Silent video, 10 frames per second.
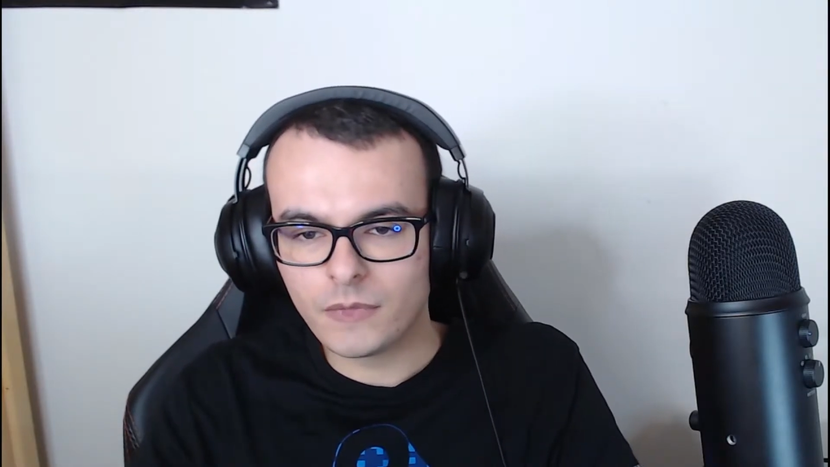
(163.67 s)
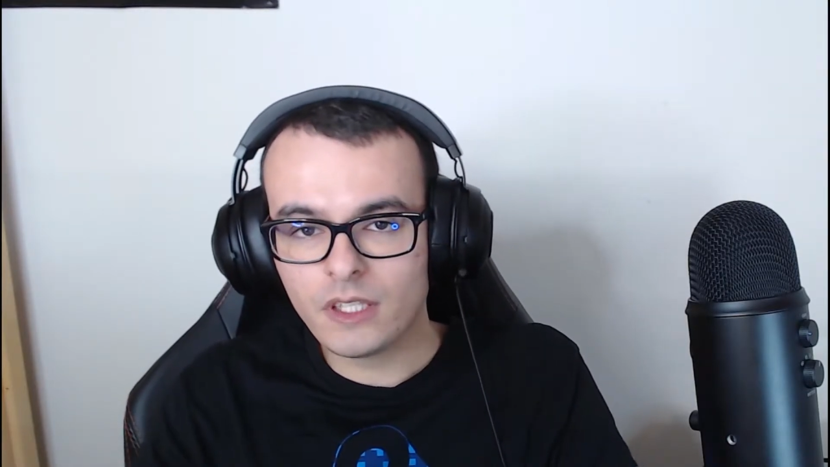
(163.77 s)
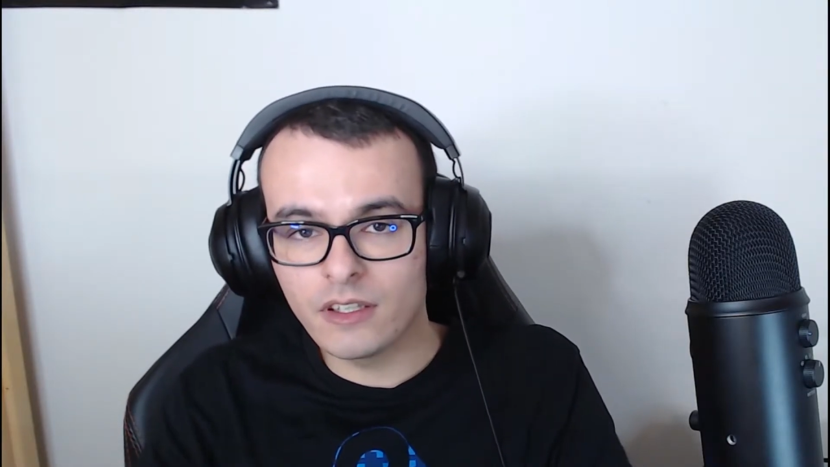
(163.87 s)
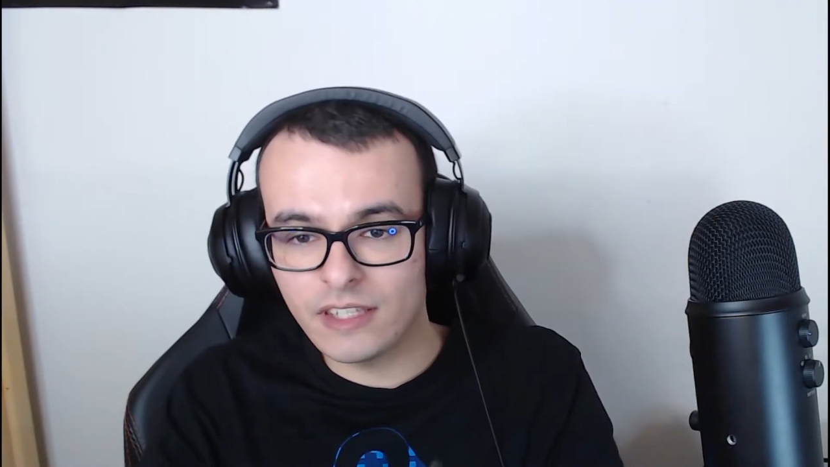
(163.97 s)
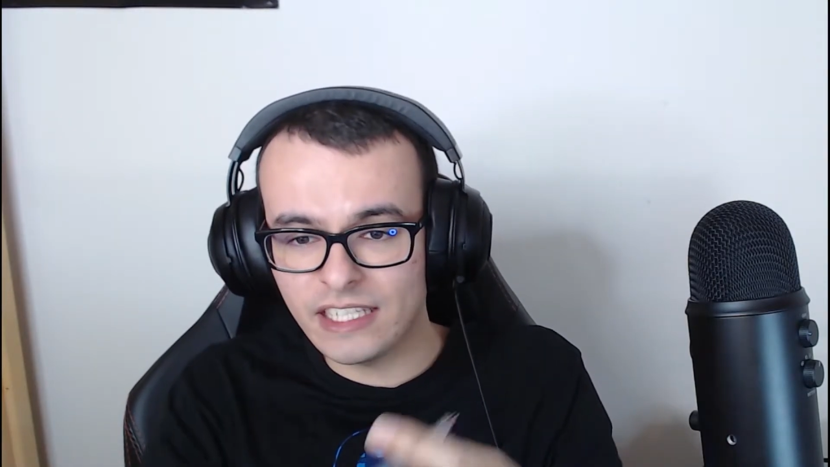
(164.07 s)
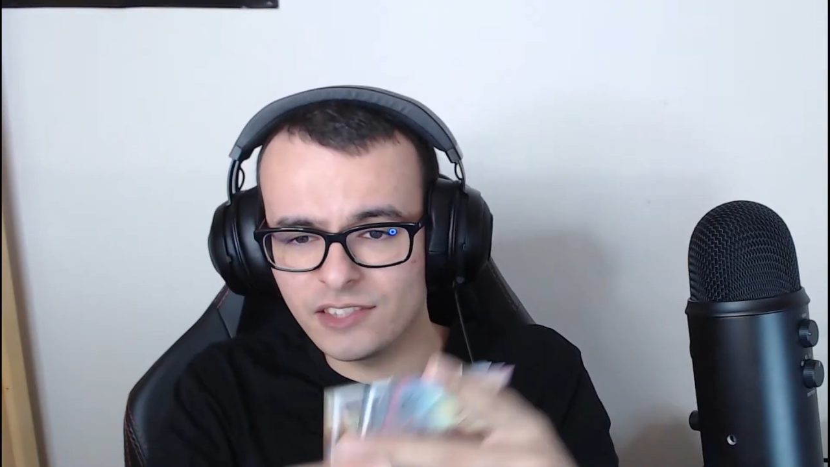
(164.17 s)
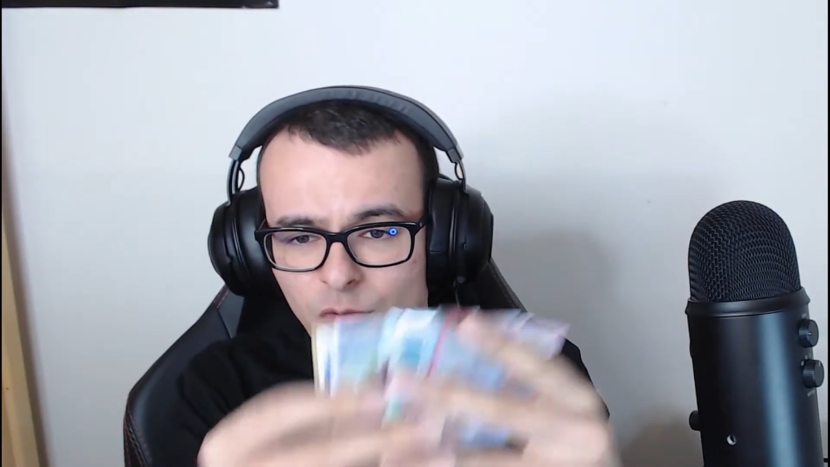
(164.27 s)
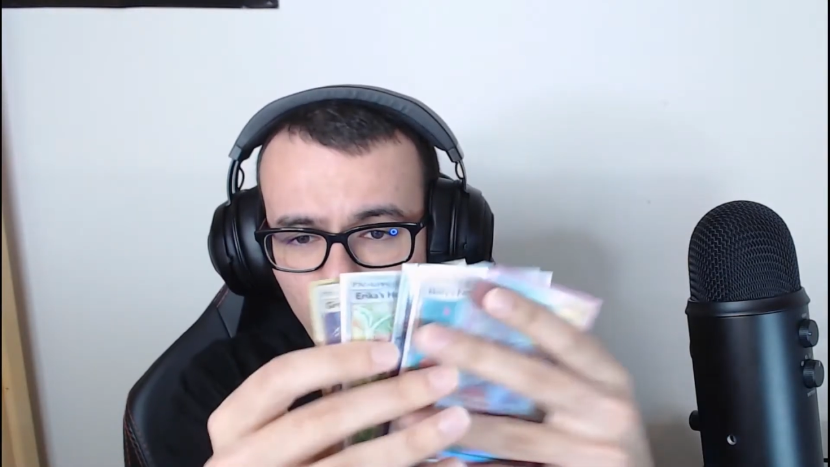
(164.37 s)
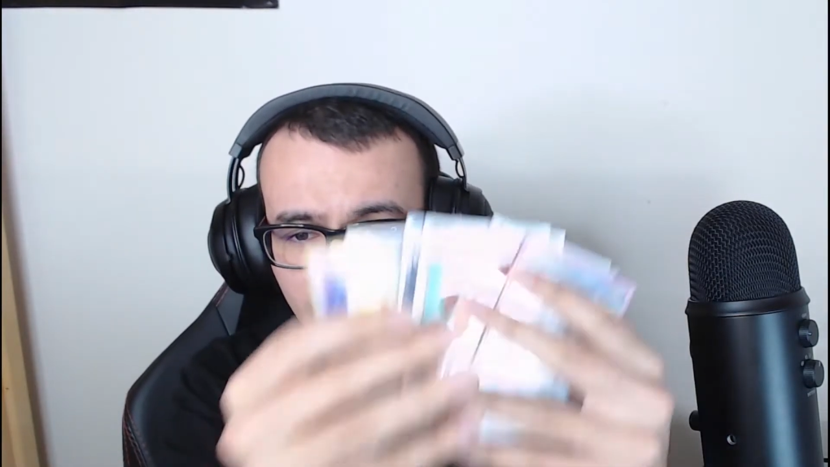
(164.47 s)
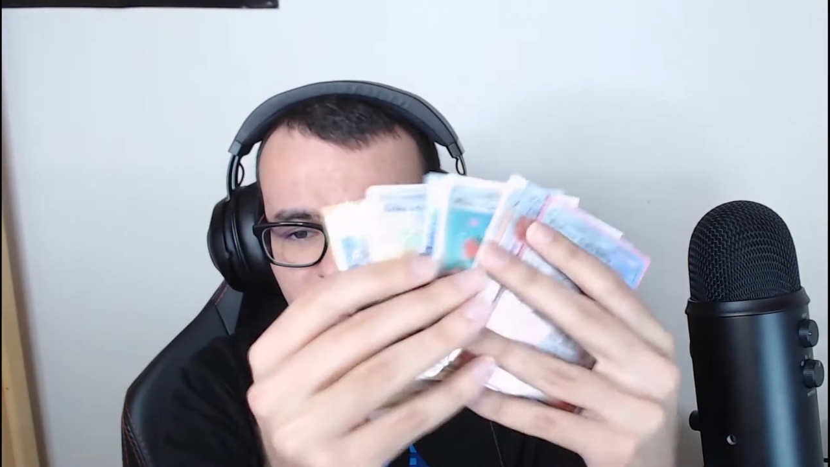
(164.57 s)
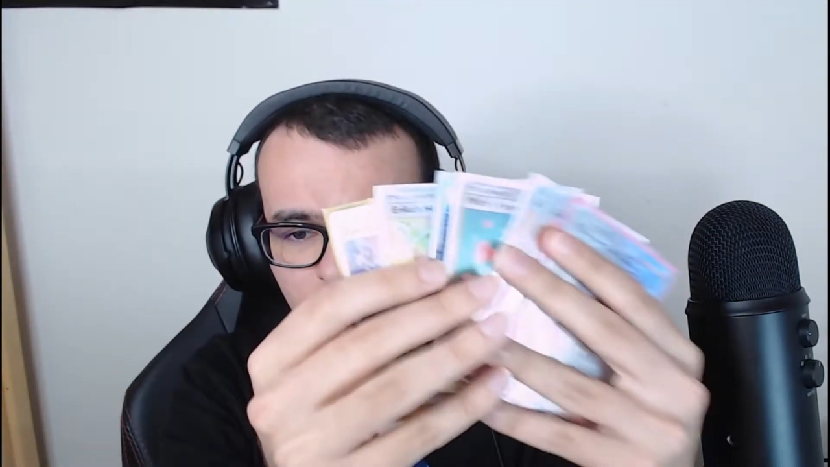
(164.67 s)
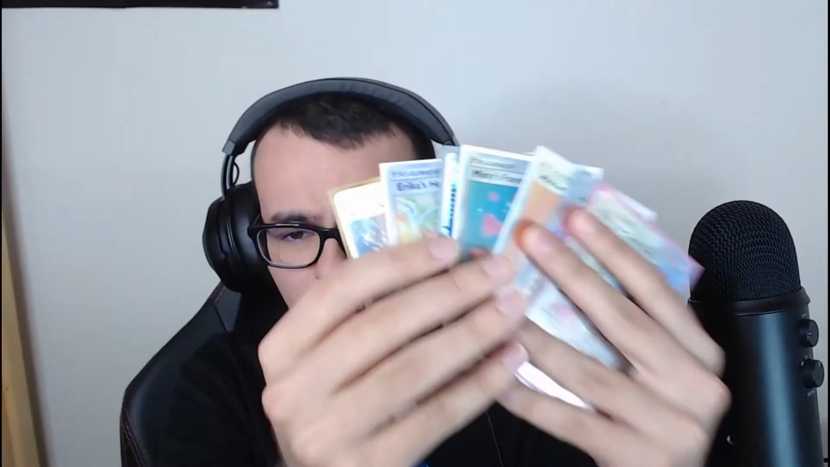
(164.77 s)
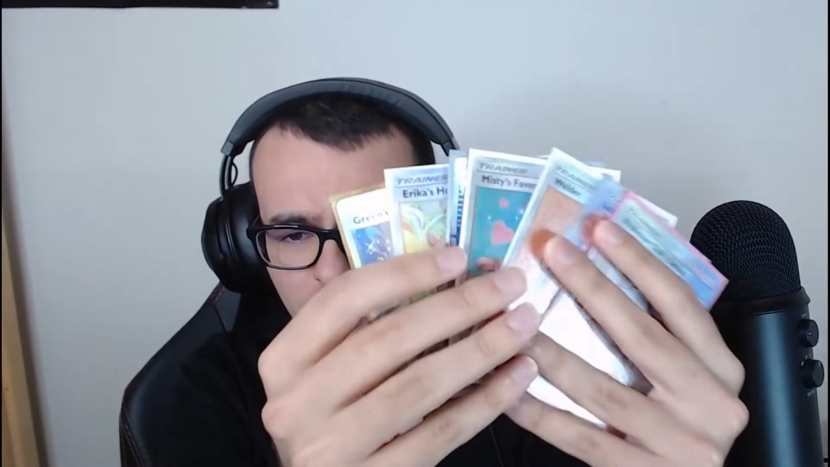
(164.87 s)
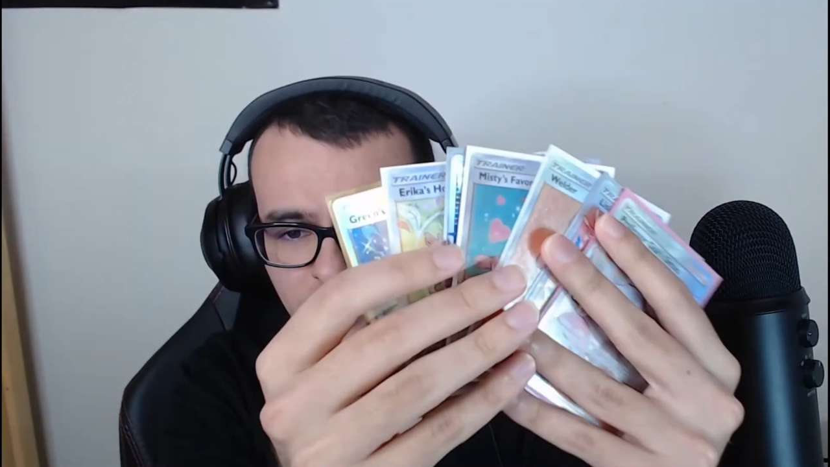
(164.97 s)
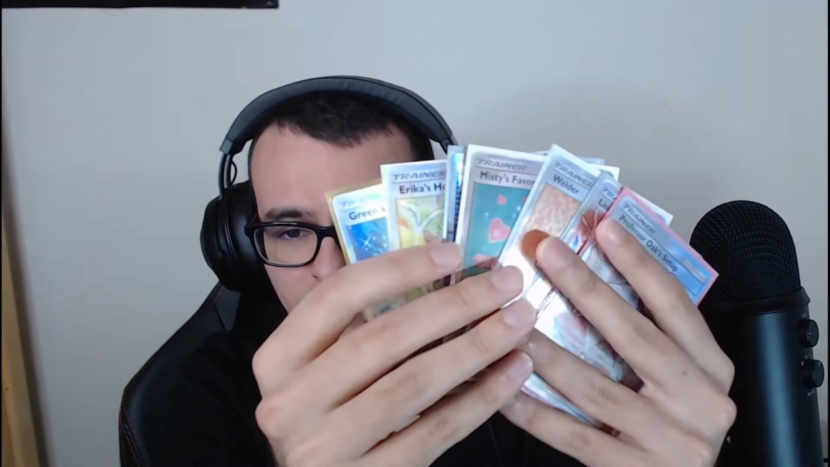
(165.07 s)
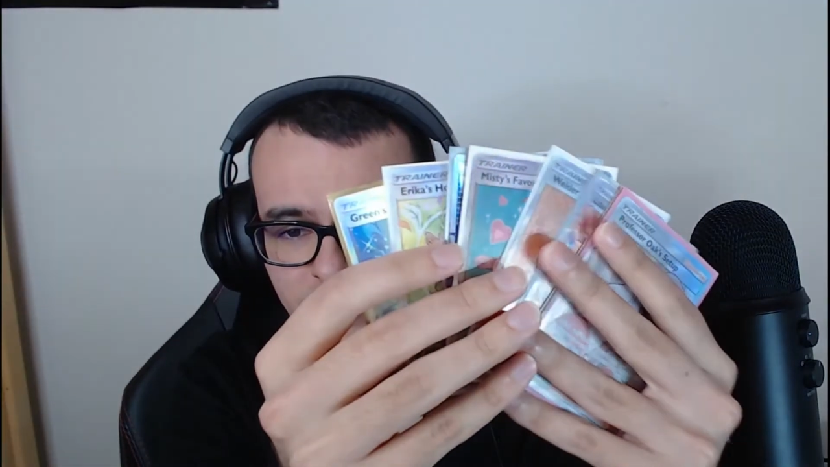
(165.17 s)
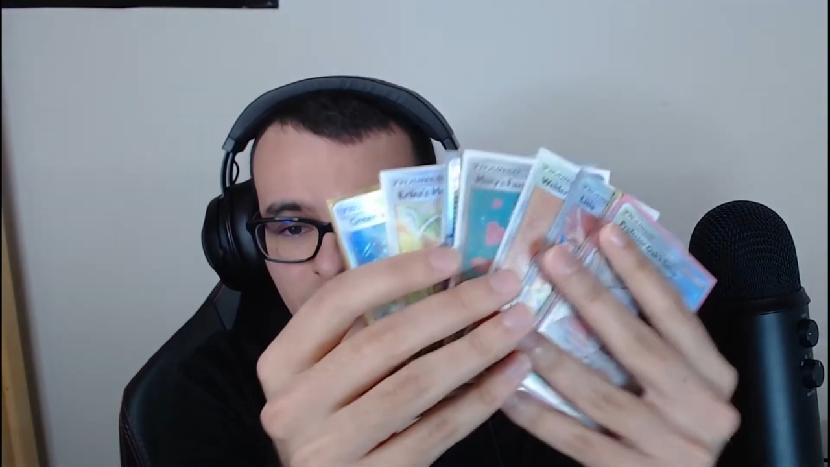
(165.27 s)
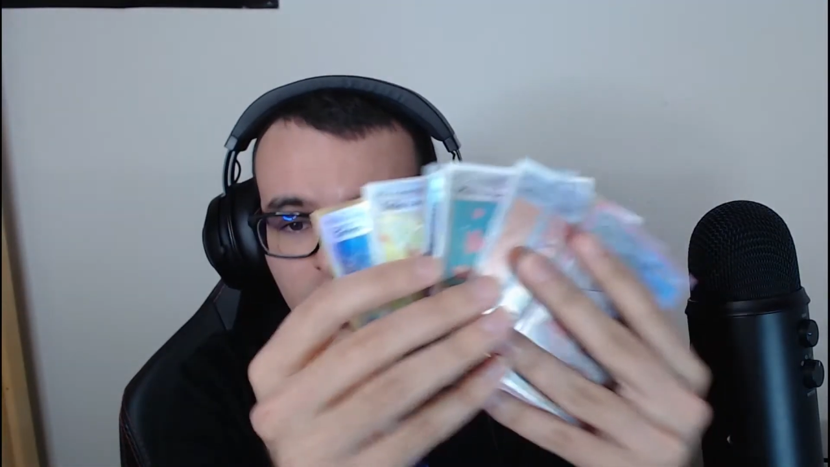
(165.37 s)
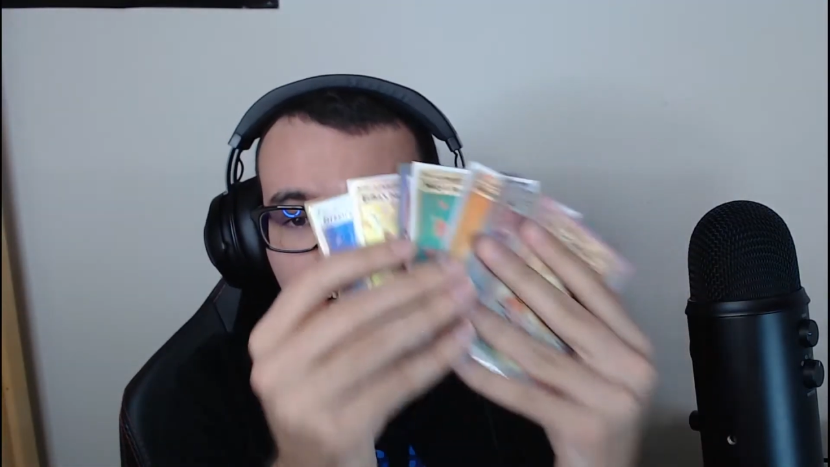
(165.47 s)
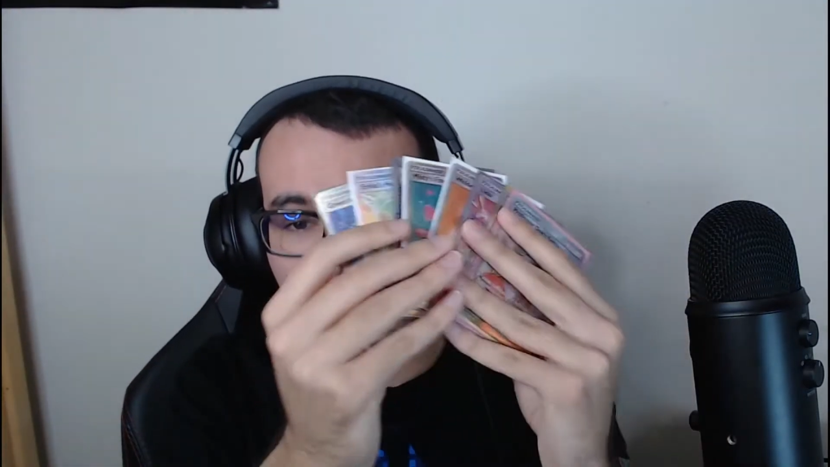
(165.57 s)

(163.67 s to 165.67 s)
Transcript: these full art supporters